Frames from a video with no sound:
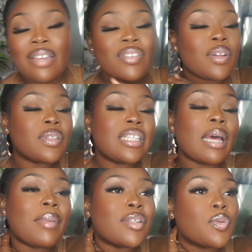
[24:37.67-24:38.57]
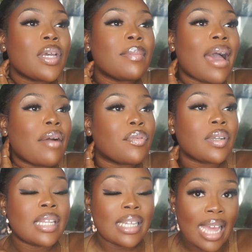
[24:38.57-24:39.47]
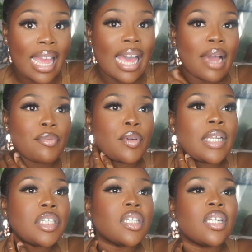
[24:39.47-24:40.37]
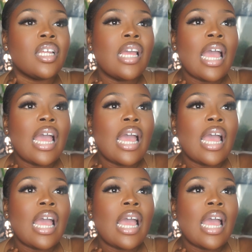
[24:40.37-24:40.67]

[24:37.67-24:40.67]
Even though the time I saw him at the guy at Afro Nation,